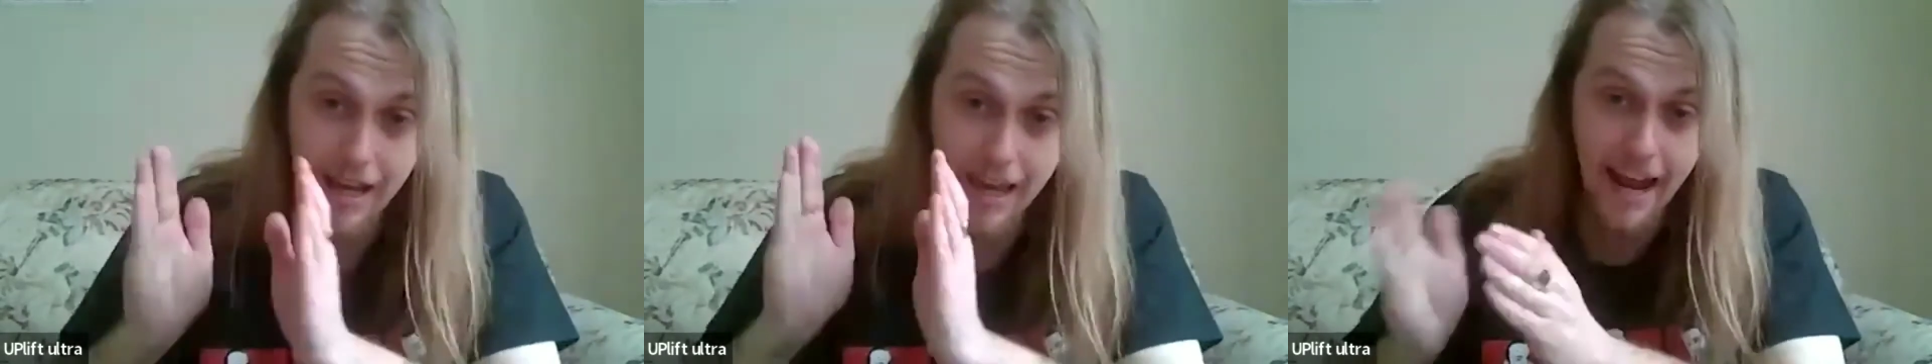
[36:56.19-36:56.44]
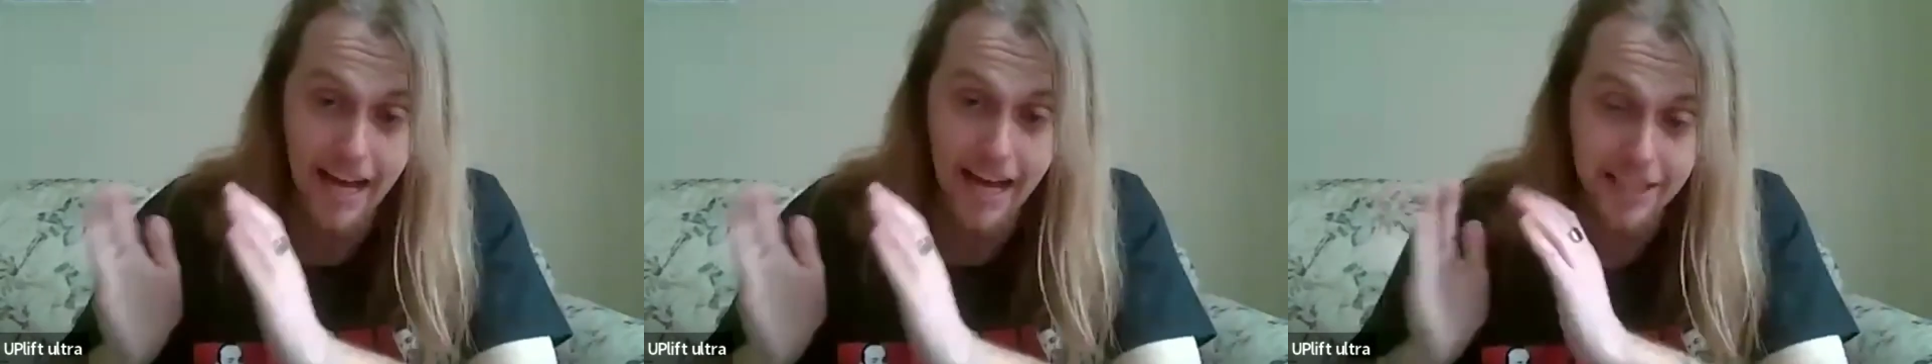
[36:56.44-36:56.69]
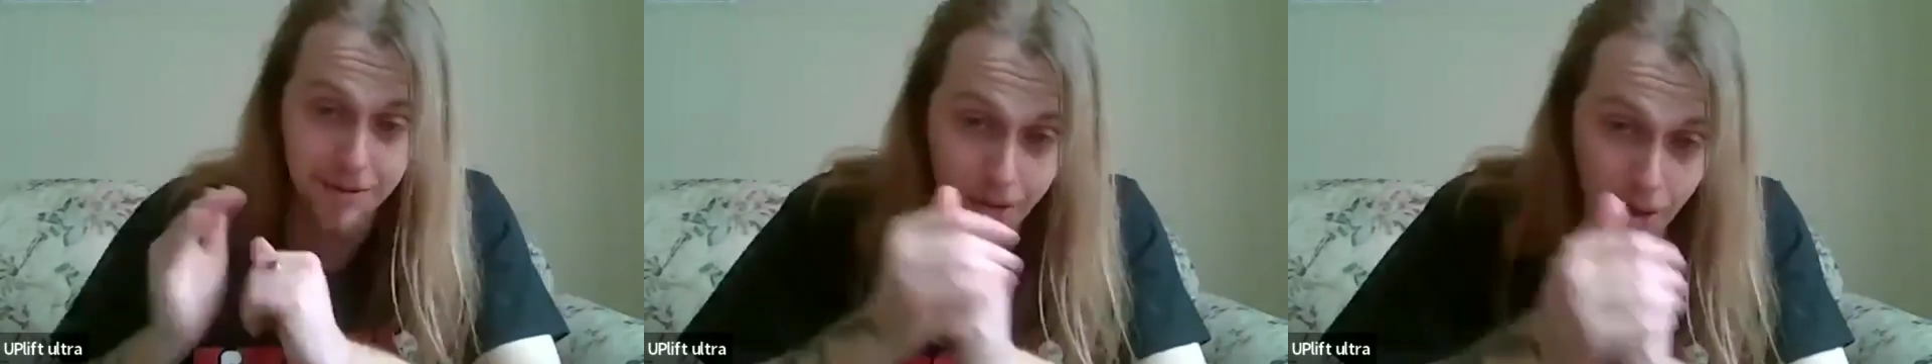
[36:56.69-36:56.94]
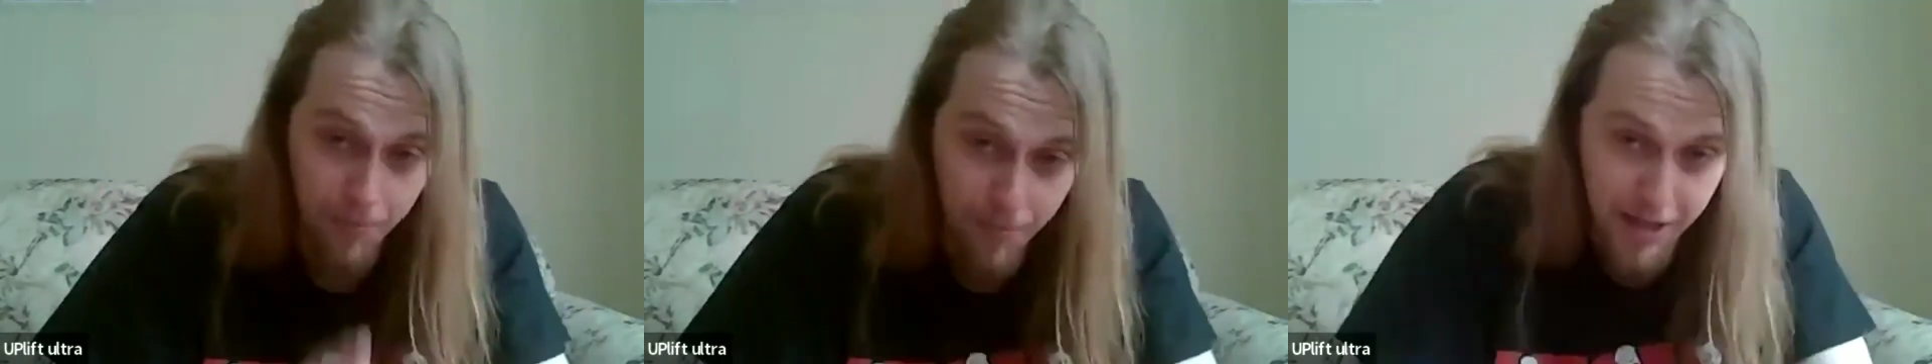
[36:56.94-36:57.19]
it has to
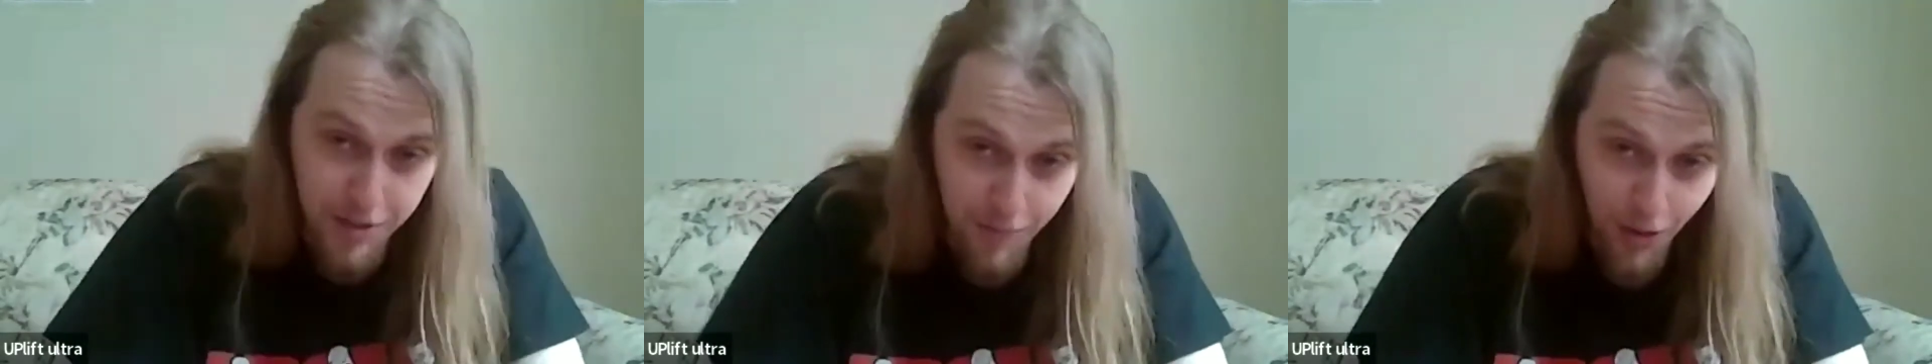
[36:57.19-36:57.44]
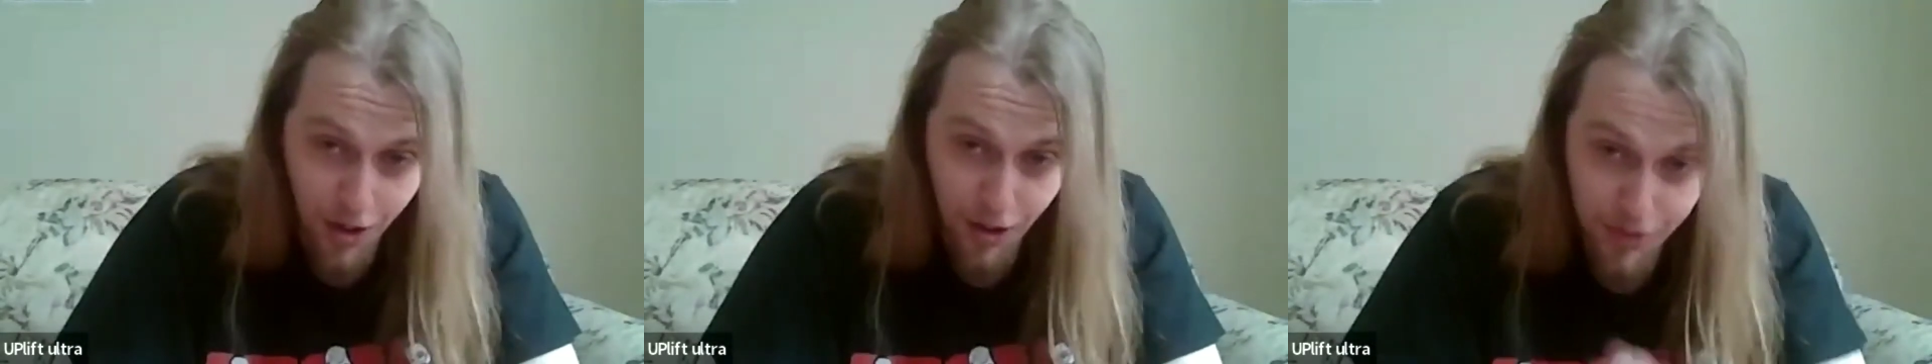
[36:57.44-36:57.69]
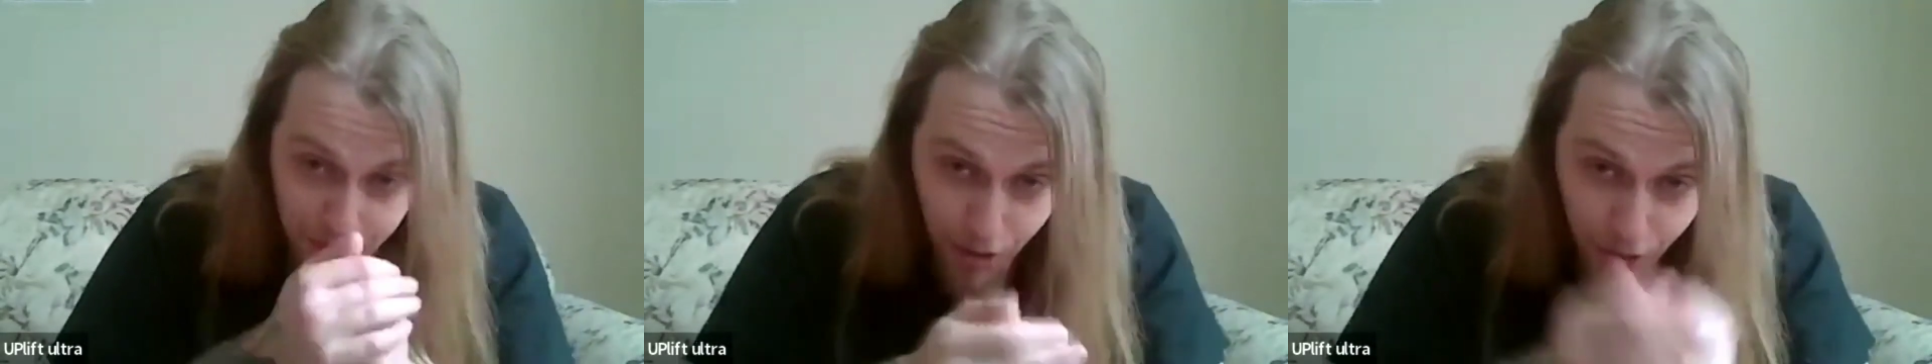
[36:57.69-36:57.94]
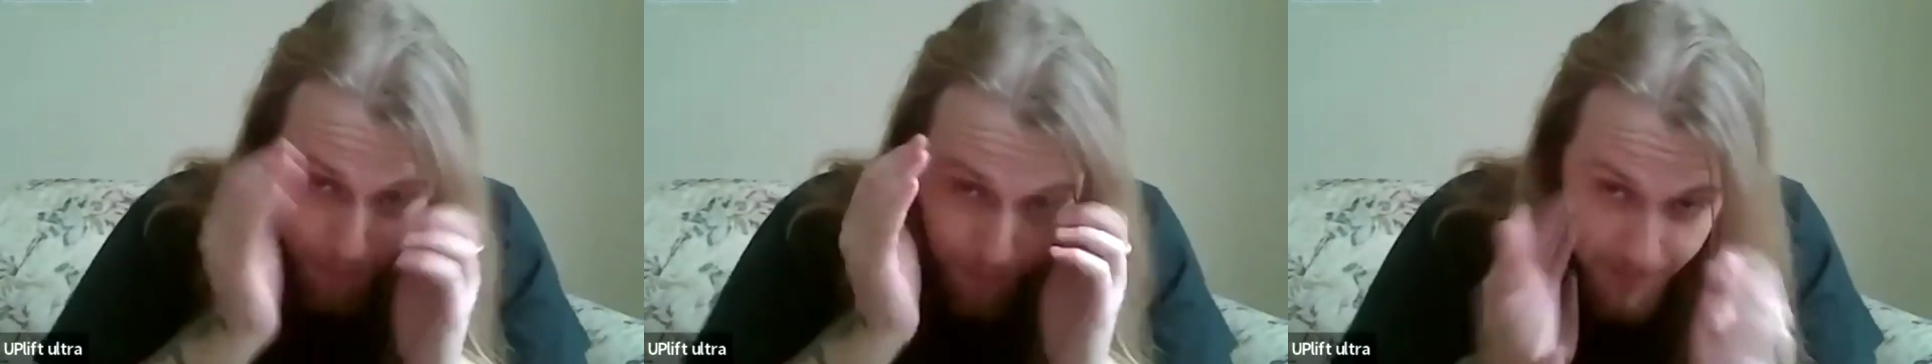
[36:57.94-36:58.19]
be out by tomorrow.
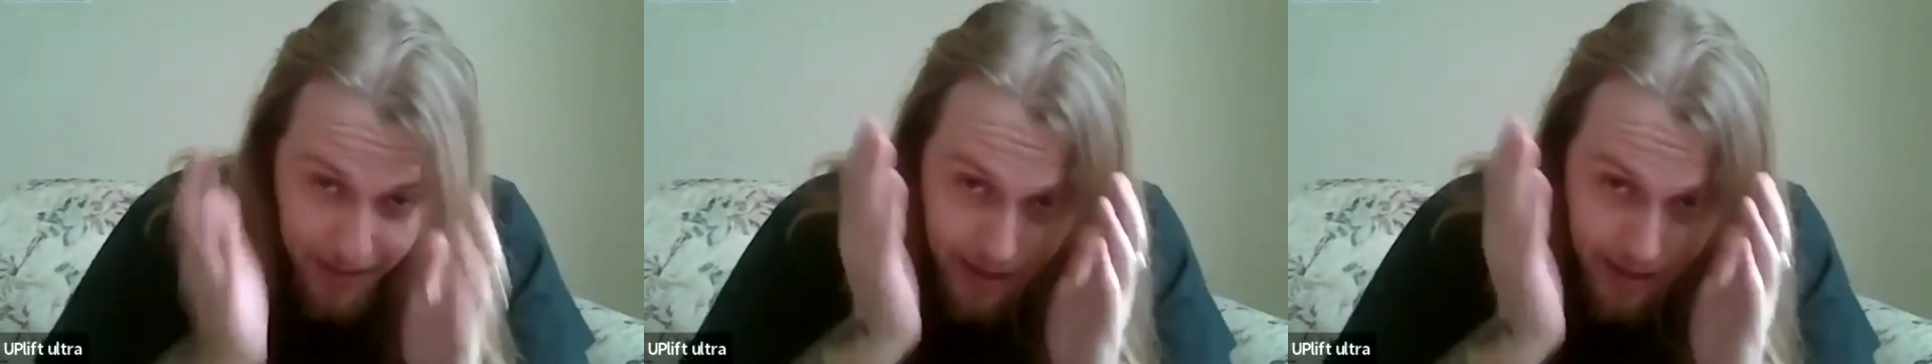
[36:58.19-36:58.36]
So